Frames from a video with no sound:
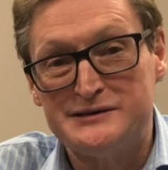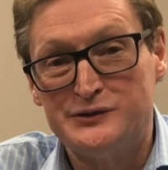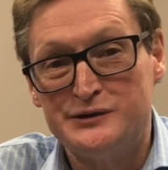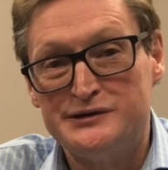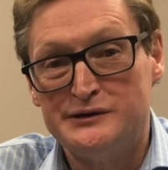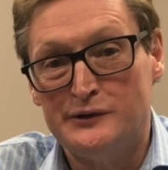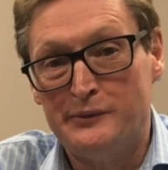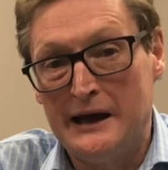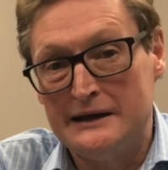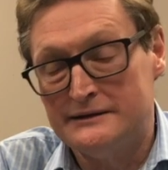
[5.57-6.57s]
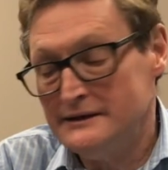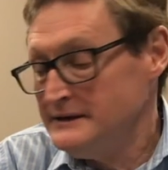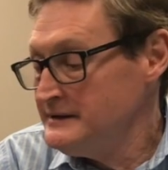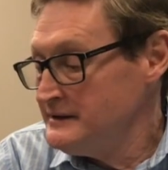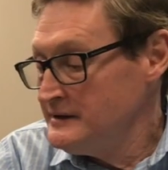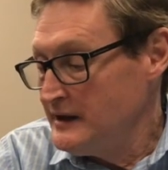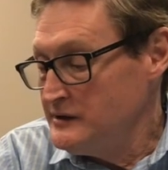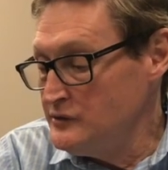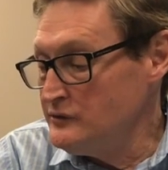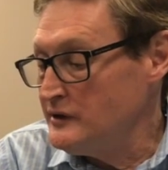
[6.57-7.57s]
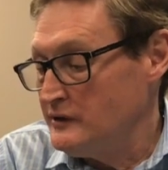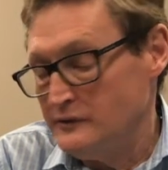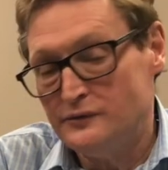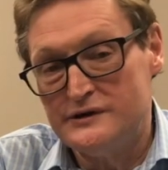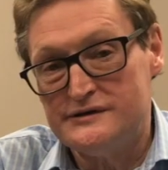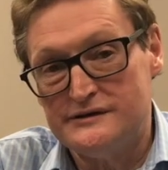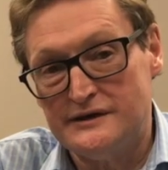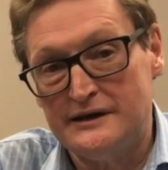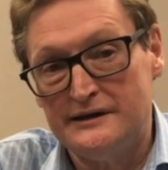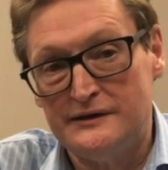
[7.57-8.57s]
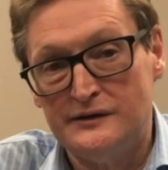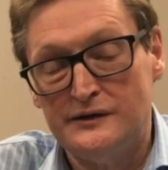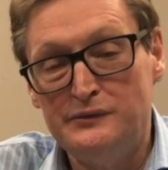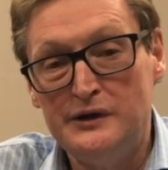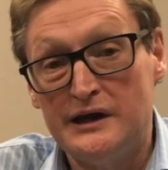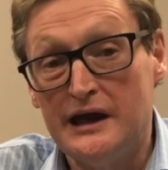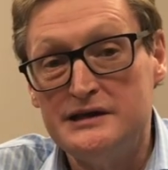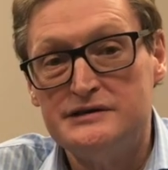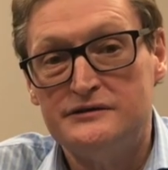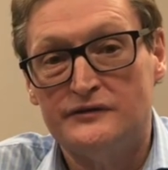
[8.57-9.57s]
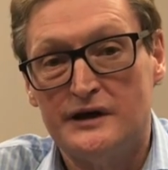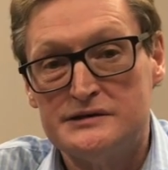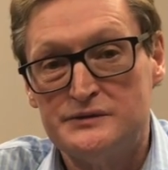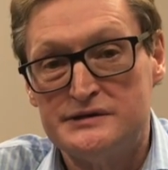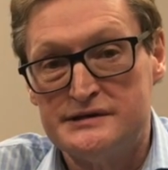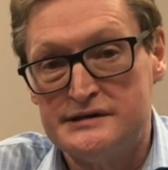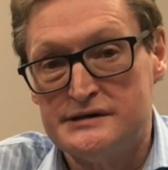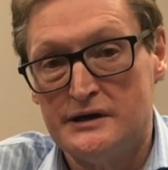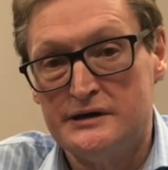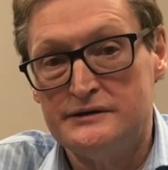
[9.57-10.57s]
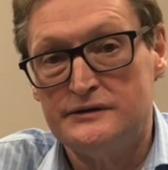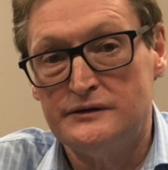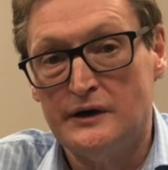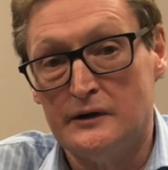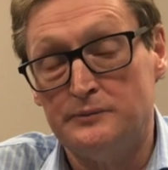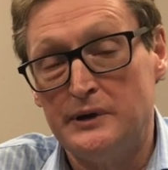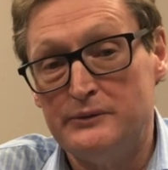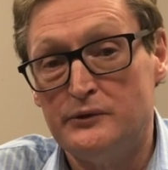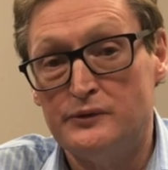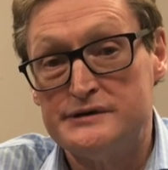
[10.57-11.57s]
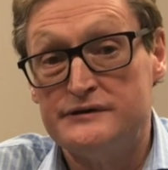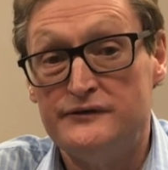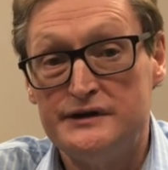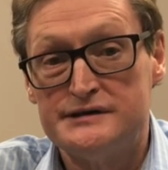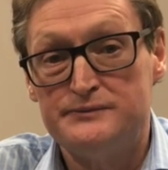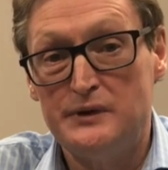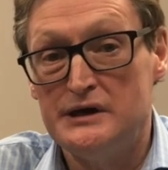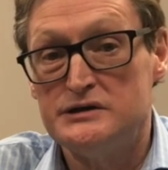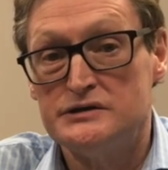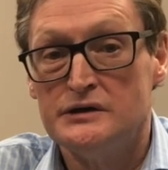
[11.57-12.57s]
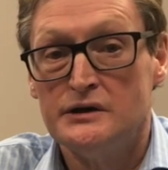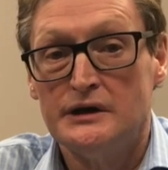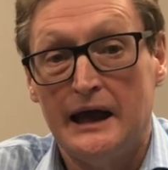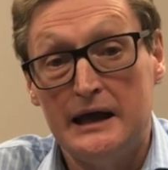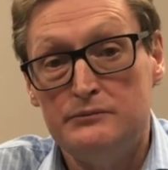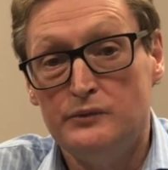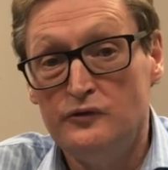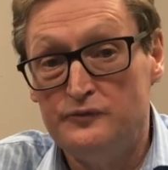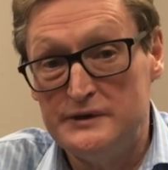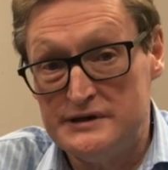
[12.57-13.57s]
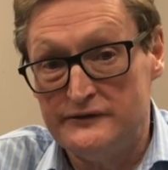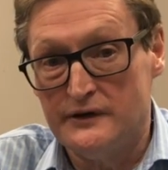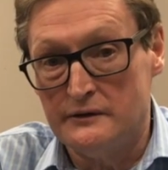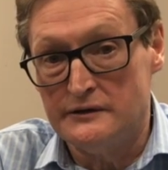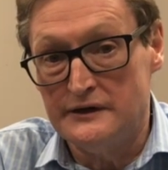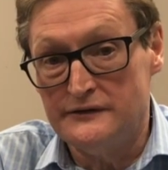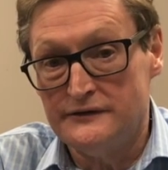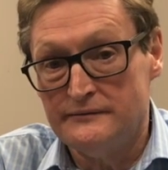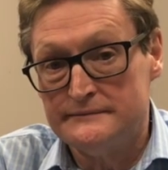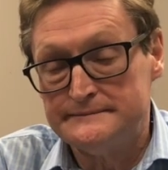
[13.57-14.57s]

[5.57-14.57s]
to talk to you about NeuroNode, which is a communication device which is designed to help people with severe speech and movement difficulties.